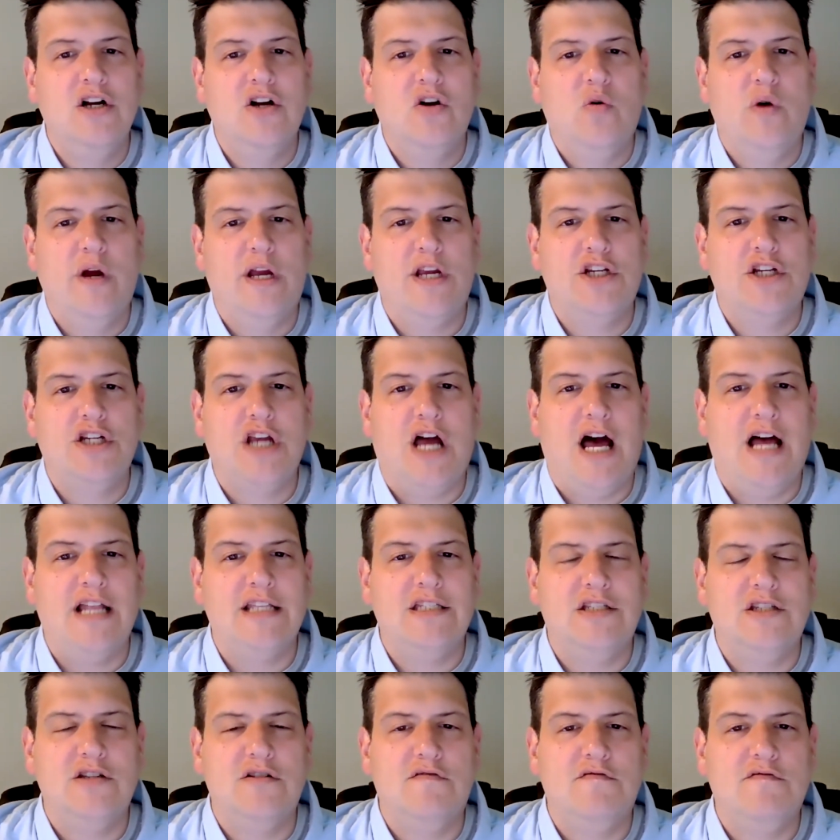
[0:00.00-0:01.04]
quick
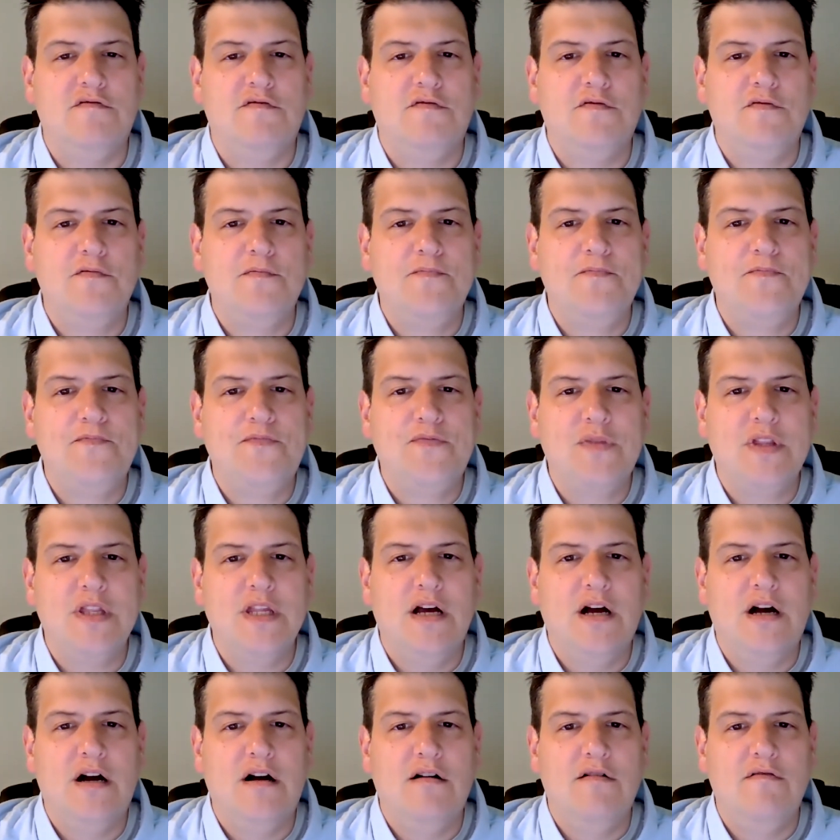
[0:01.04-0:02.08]
shots
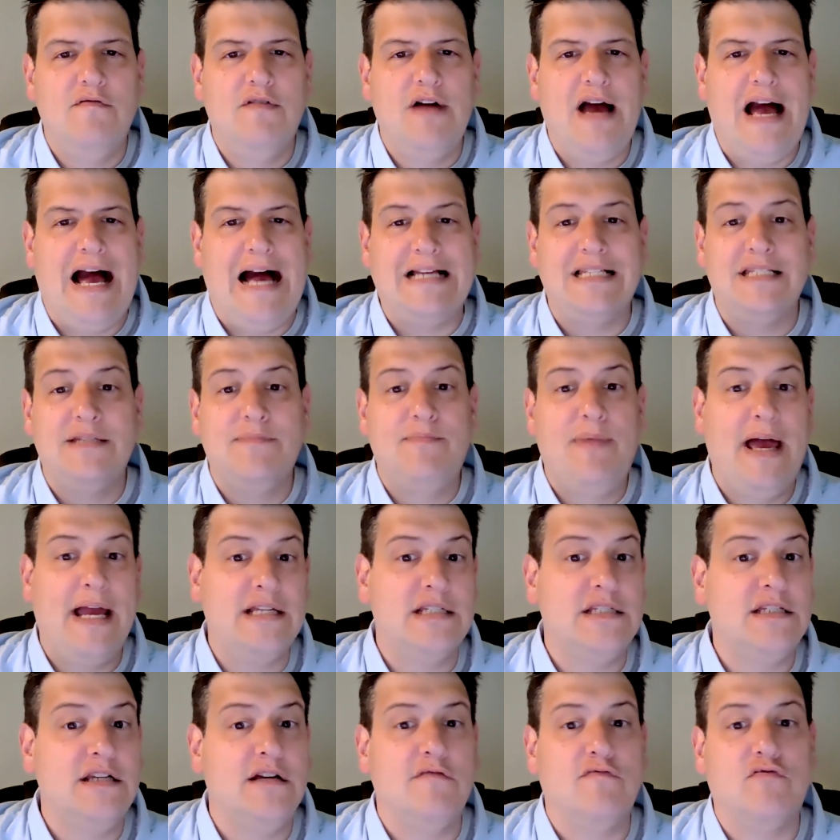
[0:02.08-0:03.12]
of
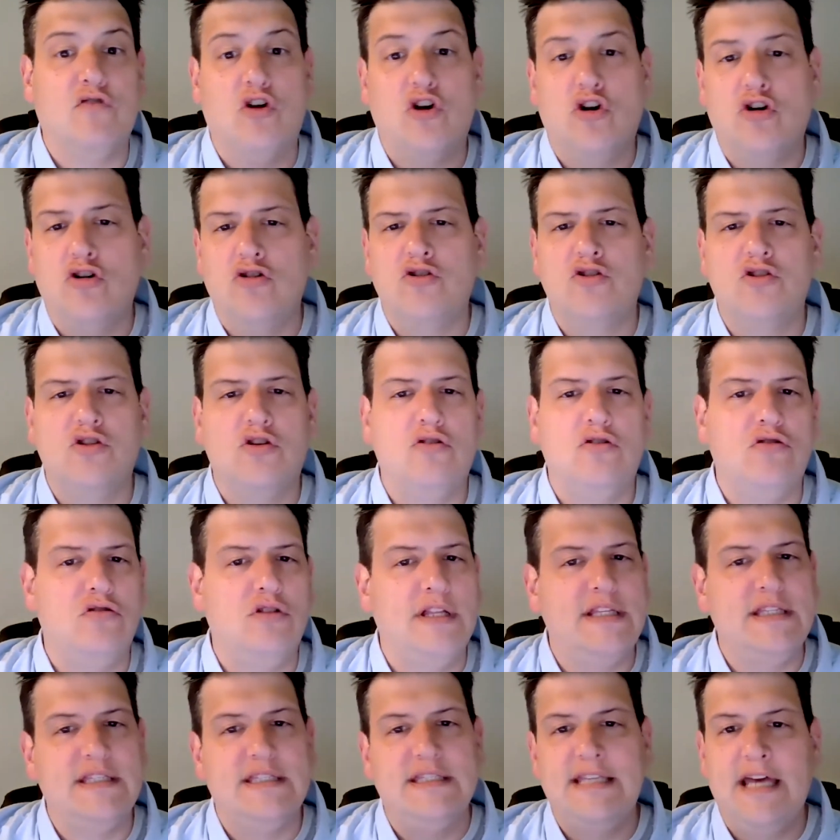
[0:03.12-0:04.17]
aspects of rehearsal
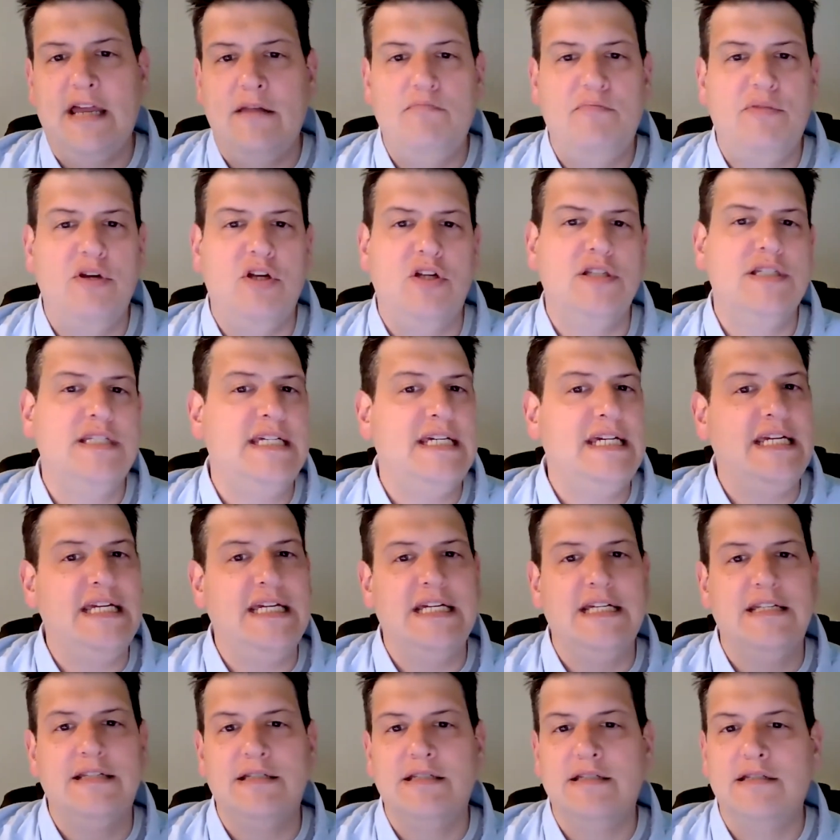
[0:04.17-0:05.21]
and set building
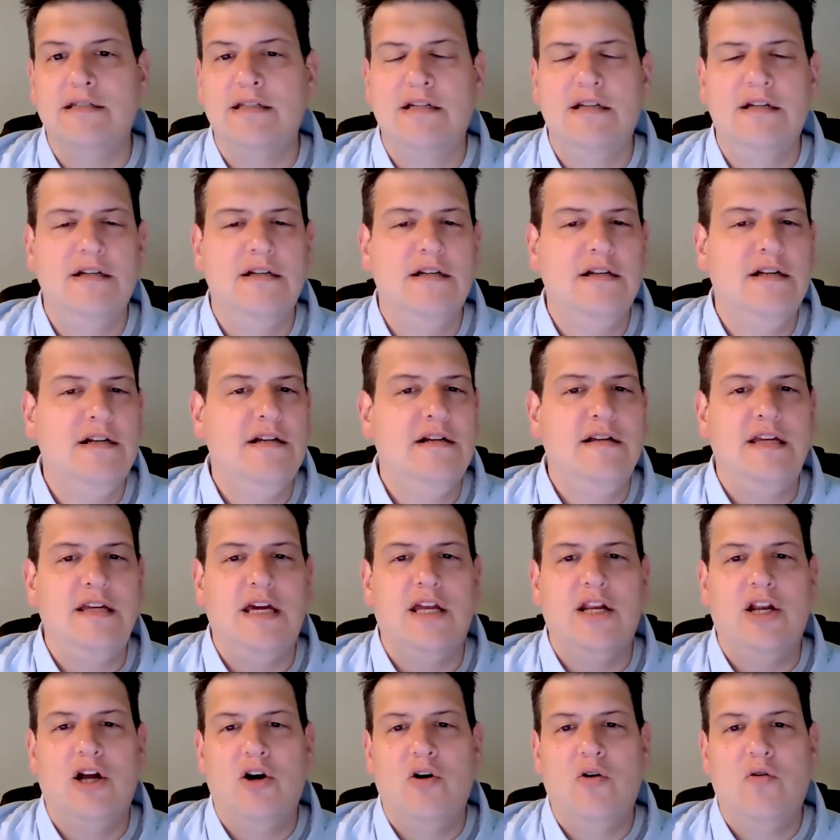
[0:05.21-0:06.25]
and, you
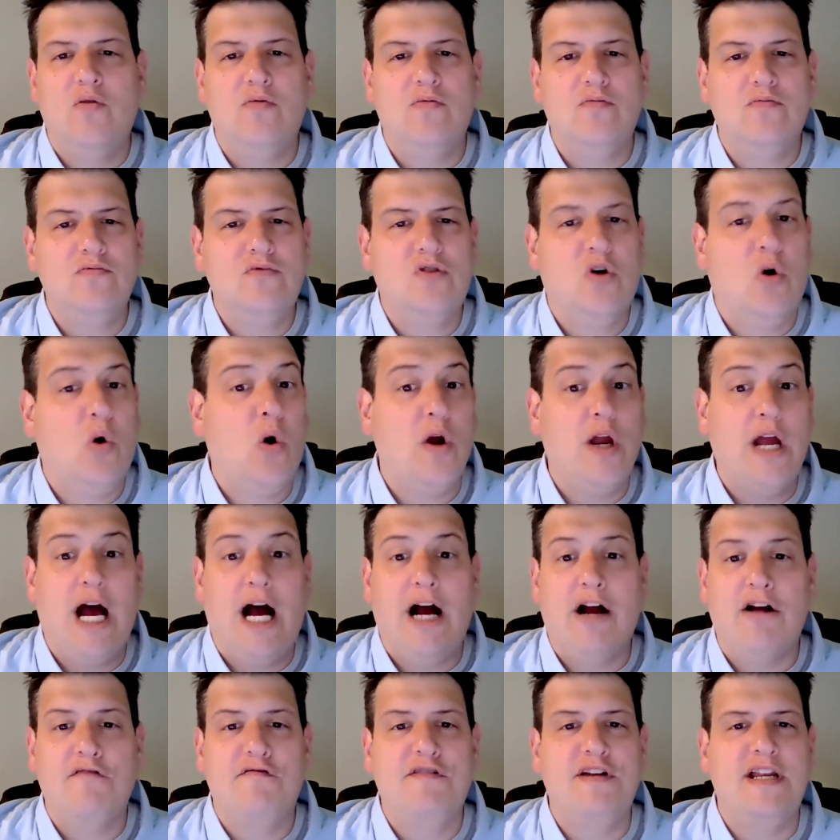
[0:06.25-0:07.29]
know,
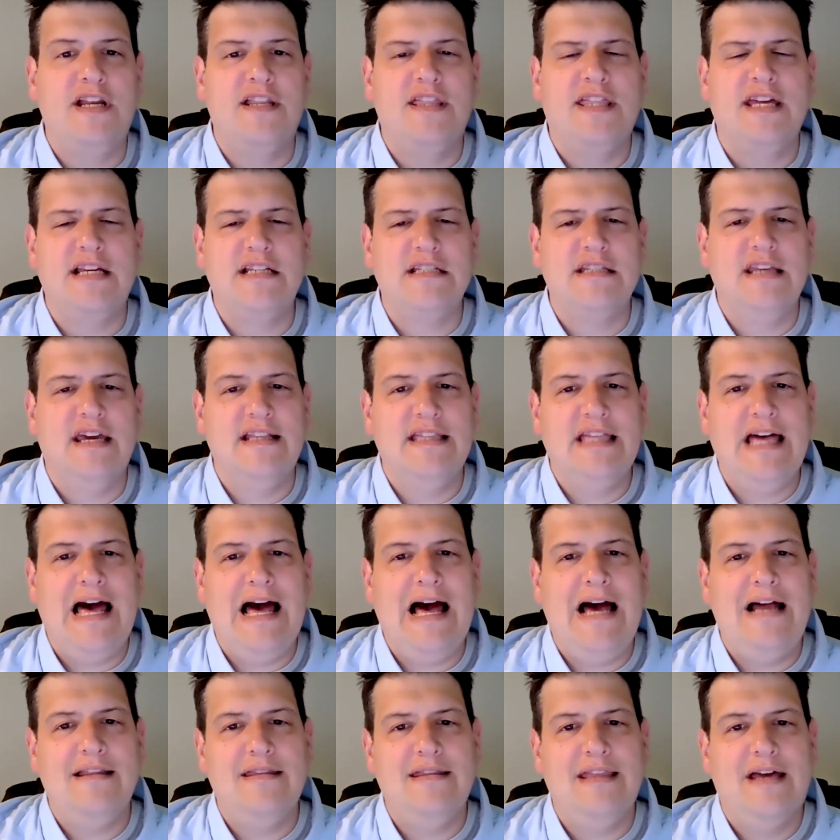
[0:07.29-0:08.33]
choreography and things like
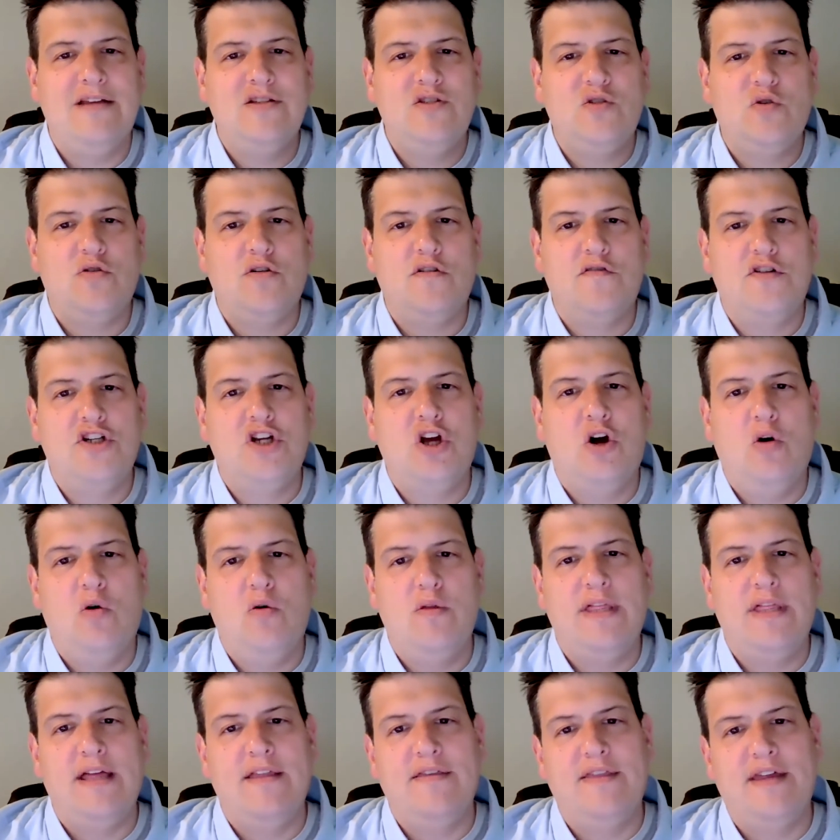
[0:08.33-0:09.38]
that, that sort of show
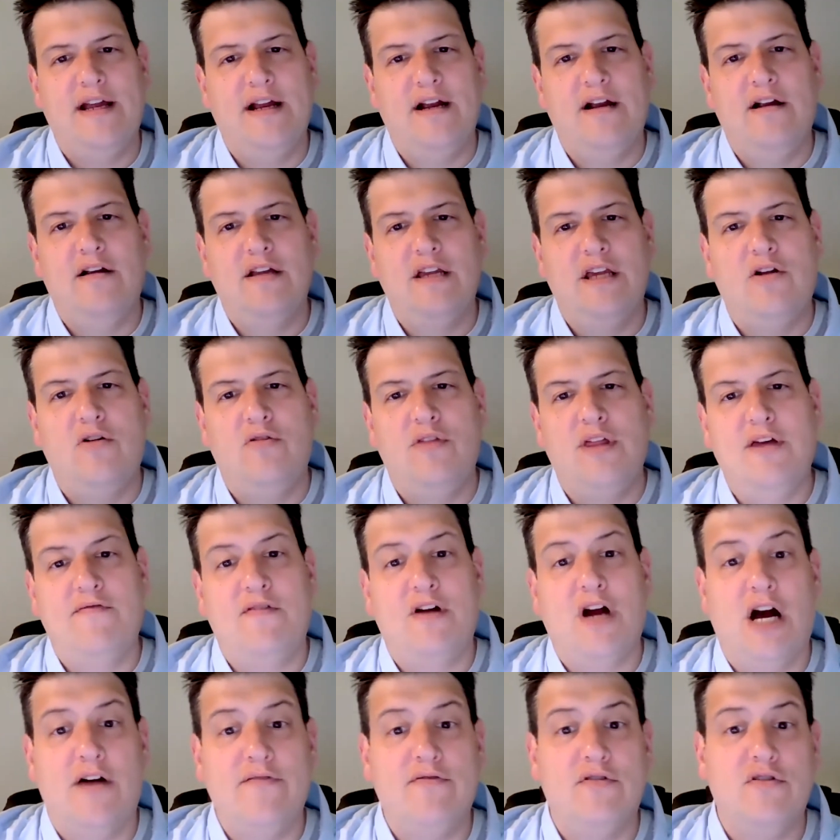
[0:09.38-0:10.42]
that they're, you know, they've
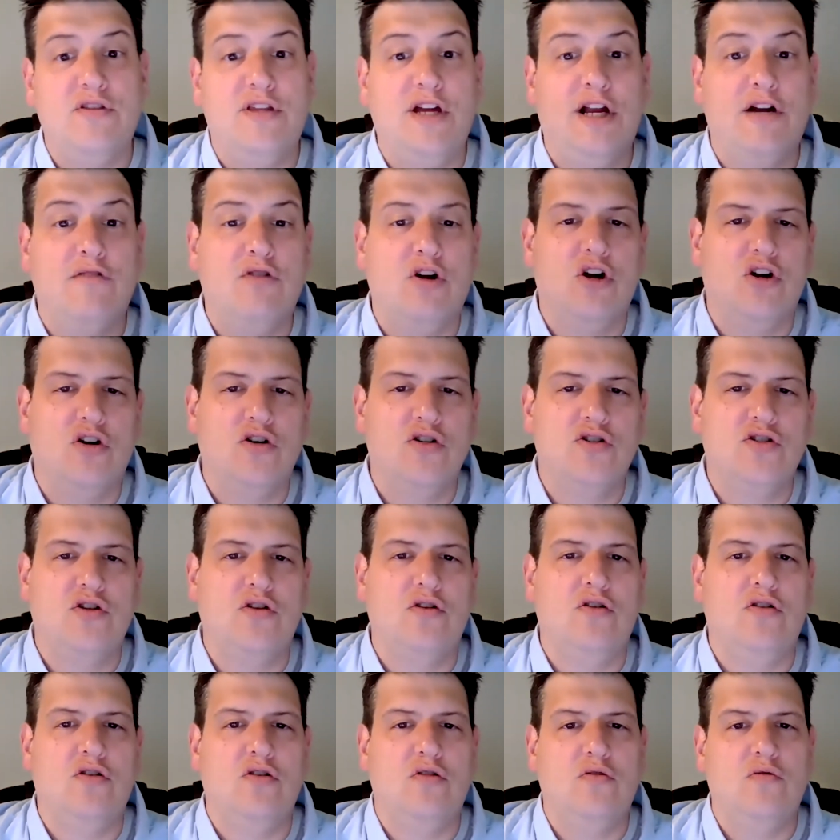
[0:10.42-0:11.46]
covered their
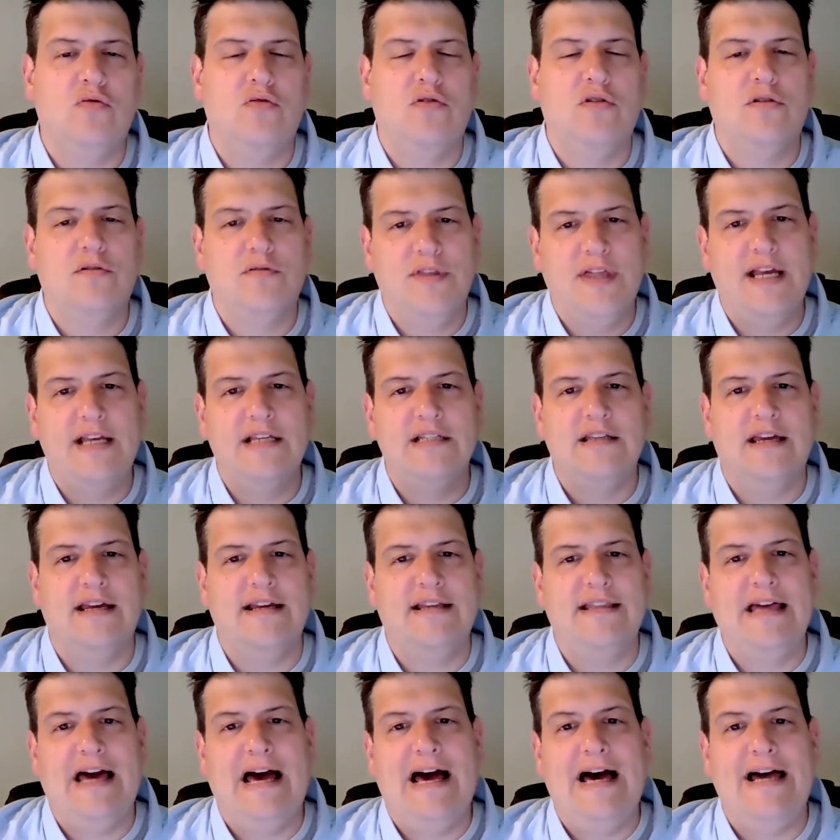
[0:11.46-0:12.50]
rehearsal or things
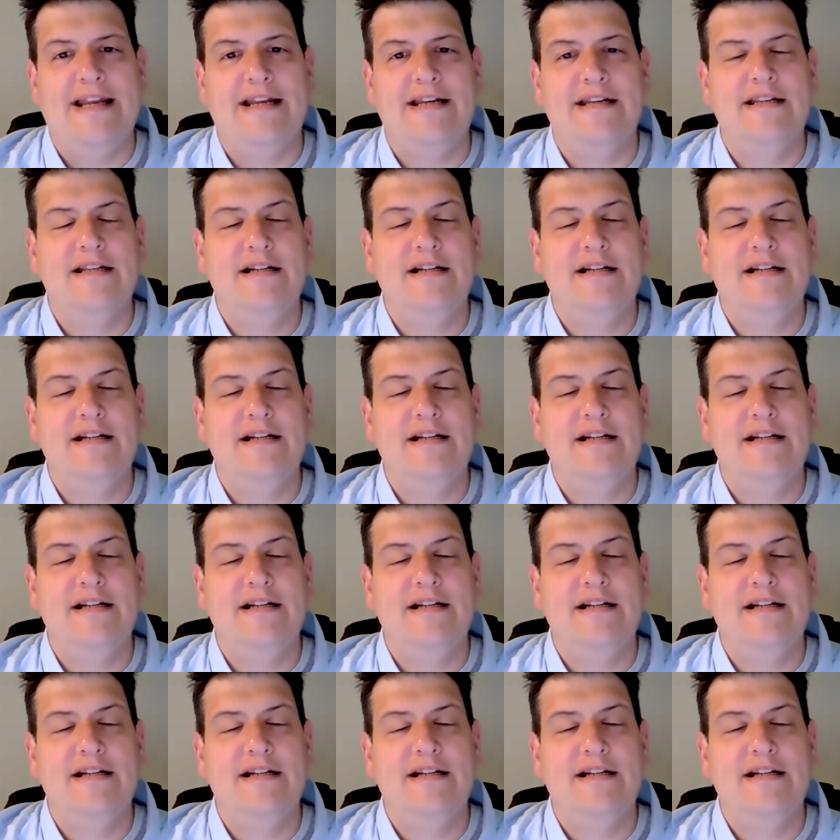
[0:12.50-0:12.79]
like that.